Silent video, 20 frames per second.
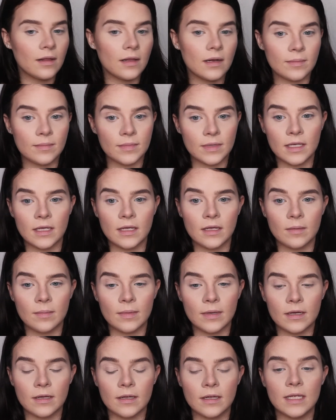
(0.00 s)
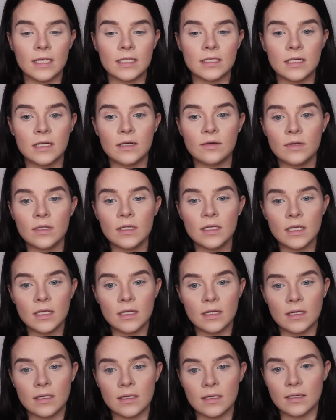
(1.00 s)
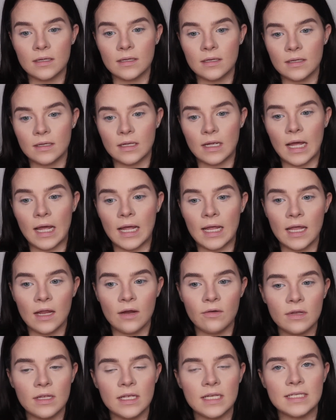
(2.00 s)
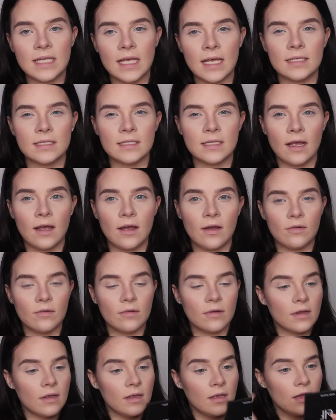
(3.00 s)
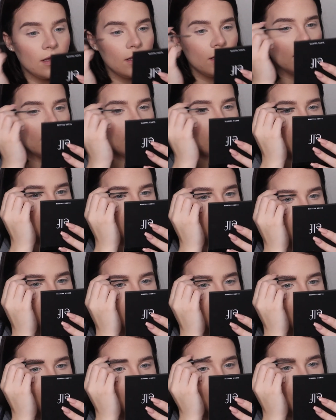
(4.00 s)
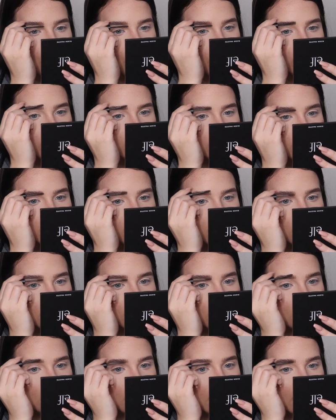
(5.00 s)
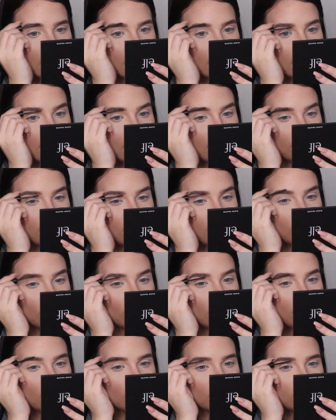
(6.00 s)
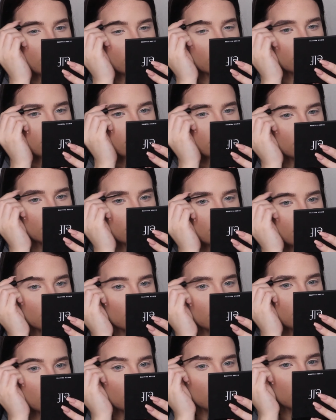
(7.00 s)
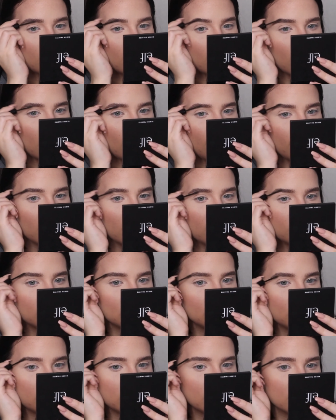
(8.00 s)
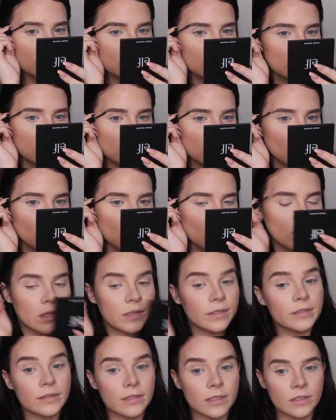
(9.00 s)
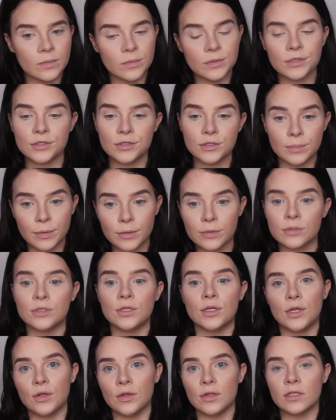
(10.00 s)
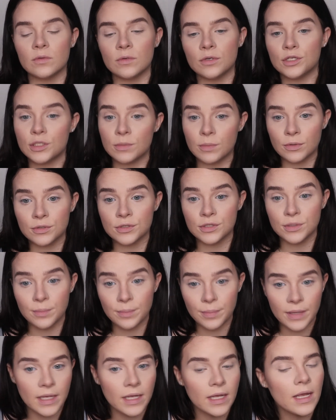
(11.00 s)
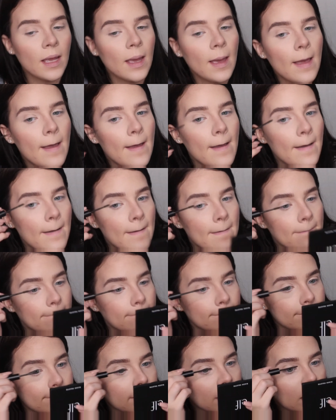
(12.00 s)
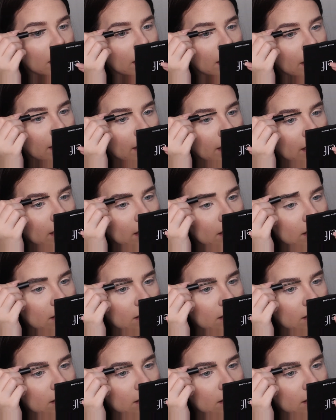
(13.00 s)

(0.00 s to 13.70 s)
that I'm thinking about it, it's not really, I can't really test out if it works like a gimme brow. I mean, I'm assuming that's like that's what it's supposed to do. That's what it's supposed to be. But